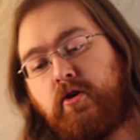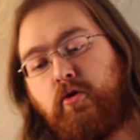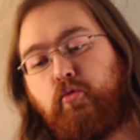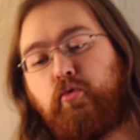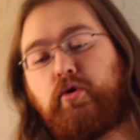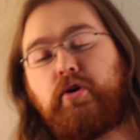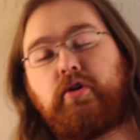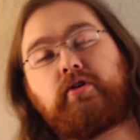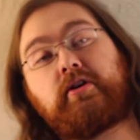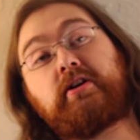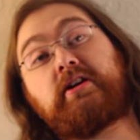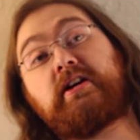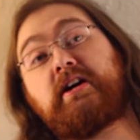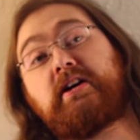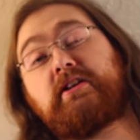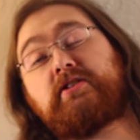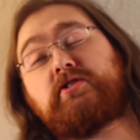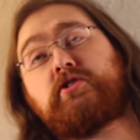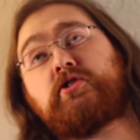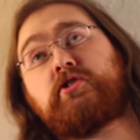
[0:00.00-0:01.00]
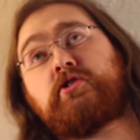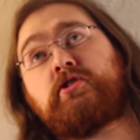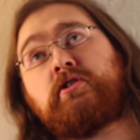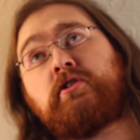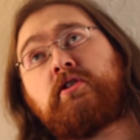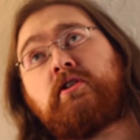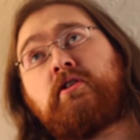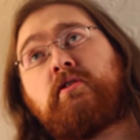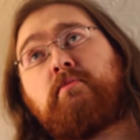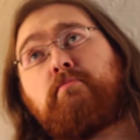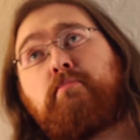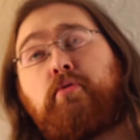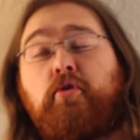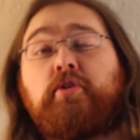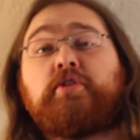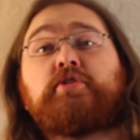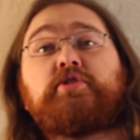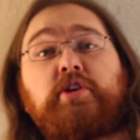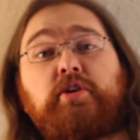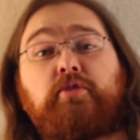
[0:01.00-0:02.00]
will get
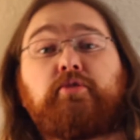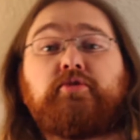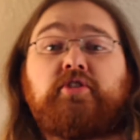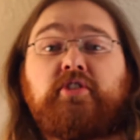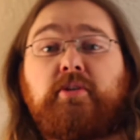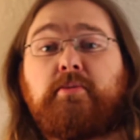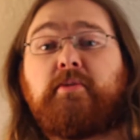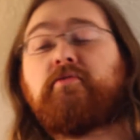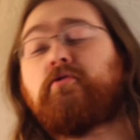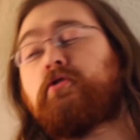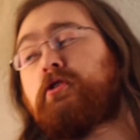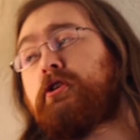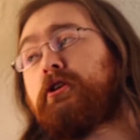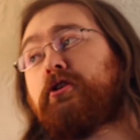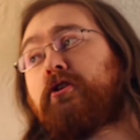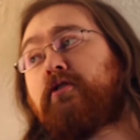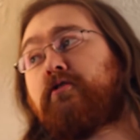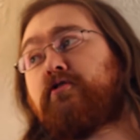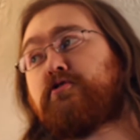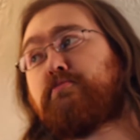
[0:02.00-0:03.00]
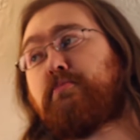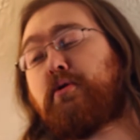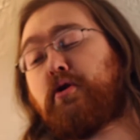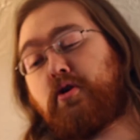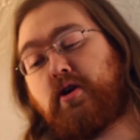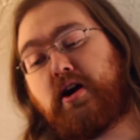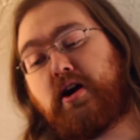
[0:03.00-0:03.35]
points equal to the number of green clovers per